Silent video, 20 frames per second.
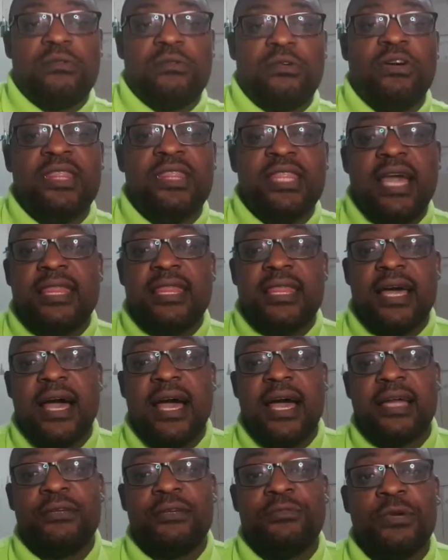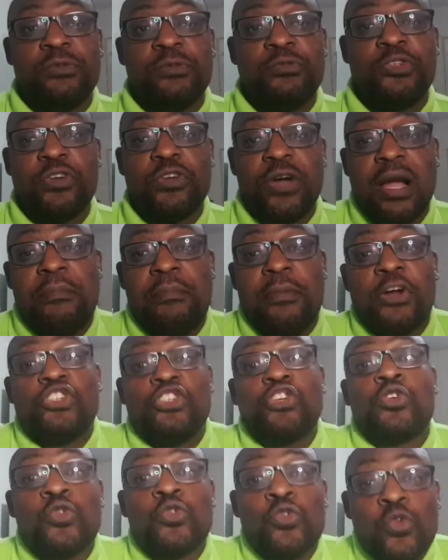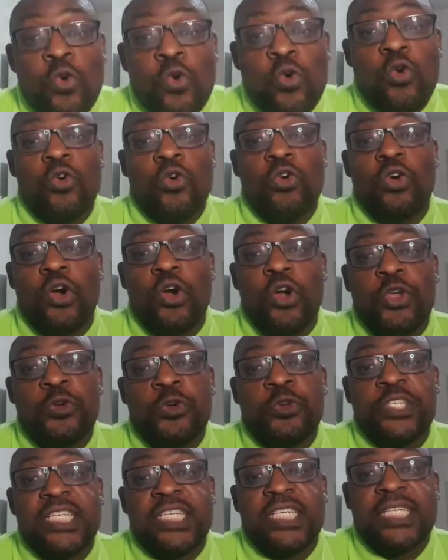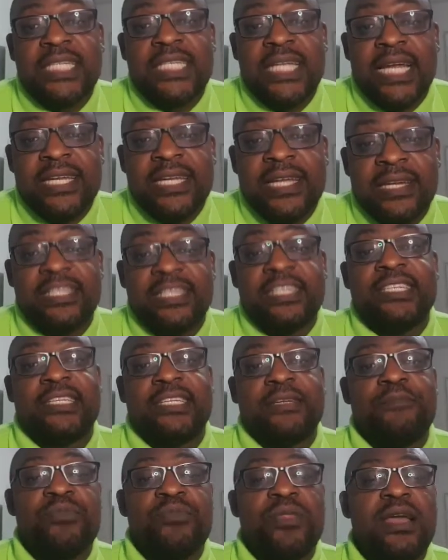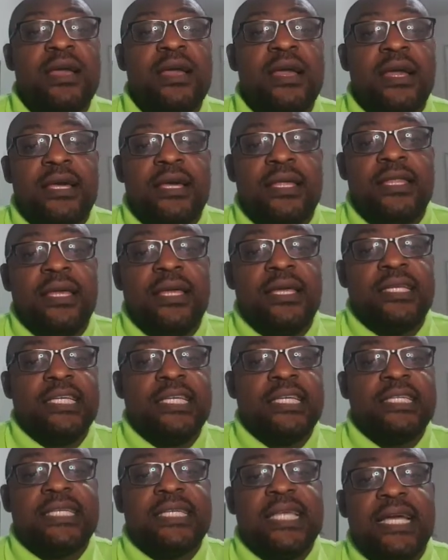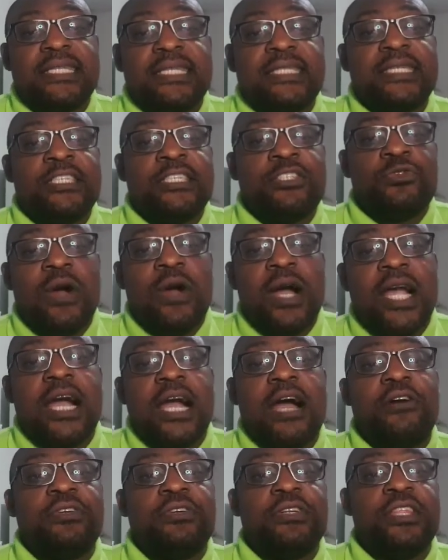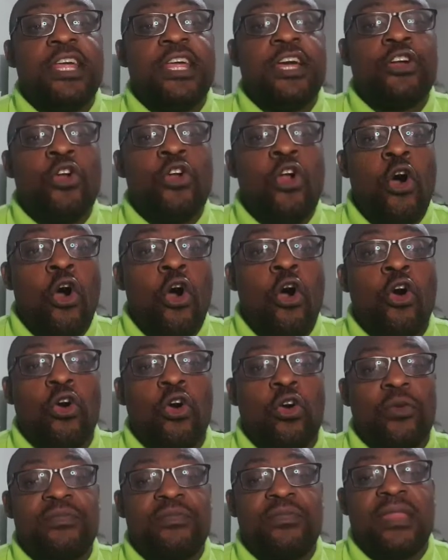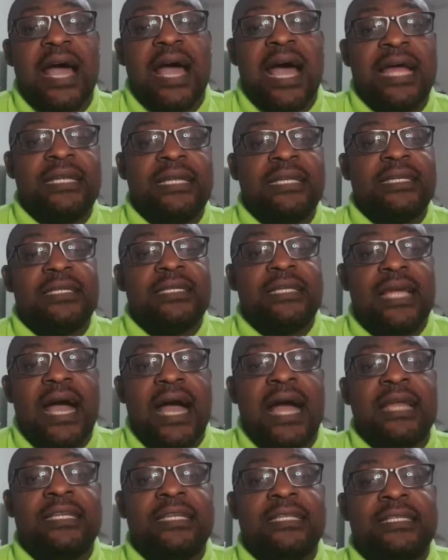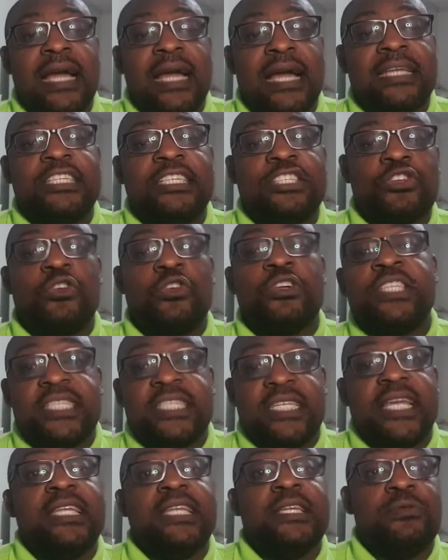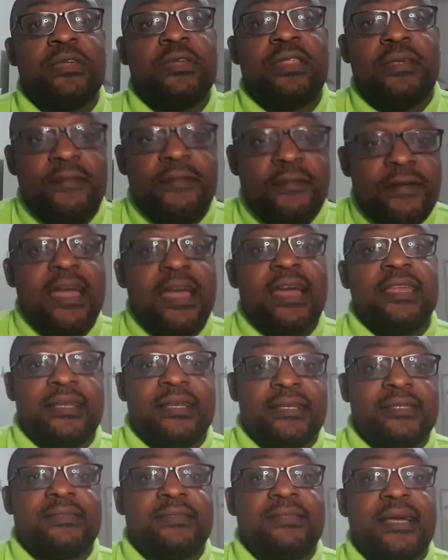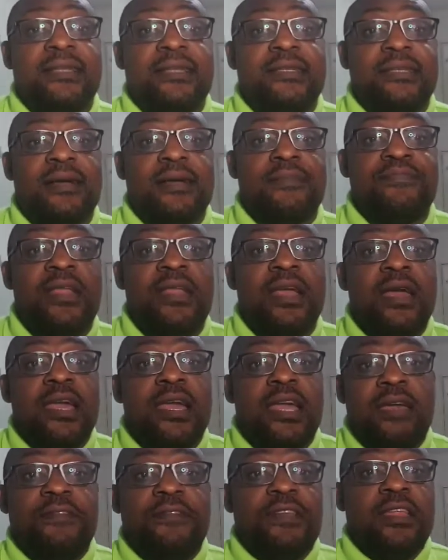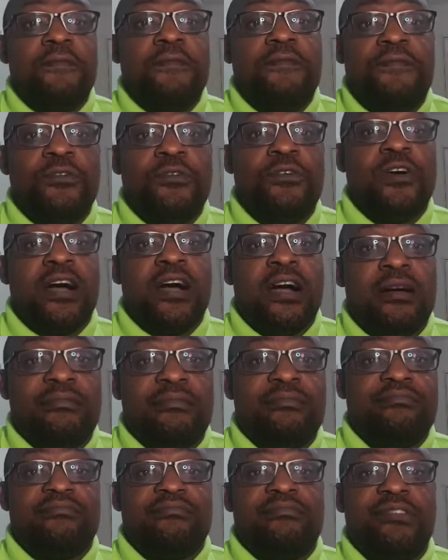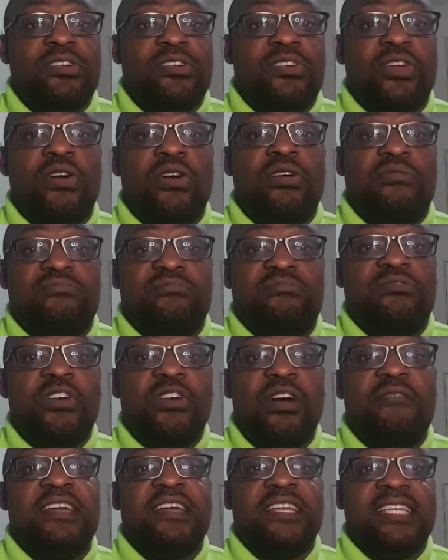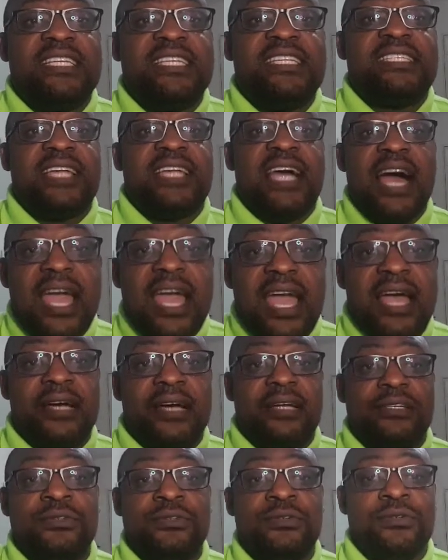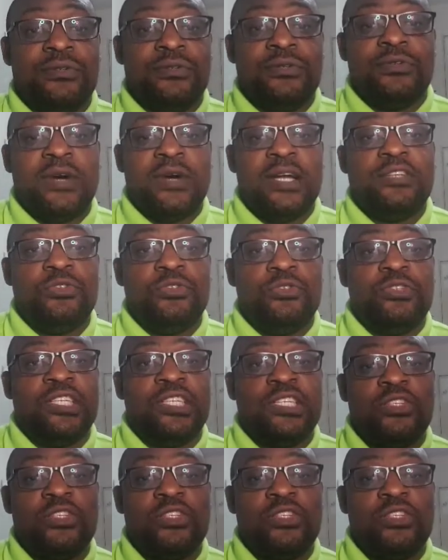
on the other hand, when we talk about rule utilitarianism, it takes into account the role and is concerned with fairness. That even if you are, you have a desire to do what you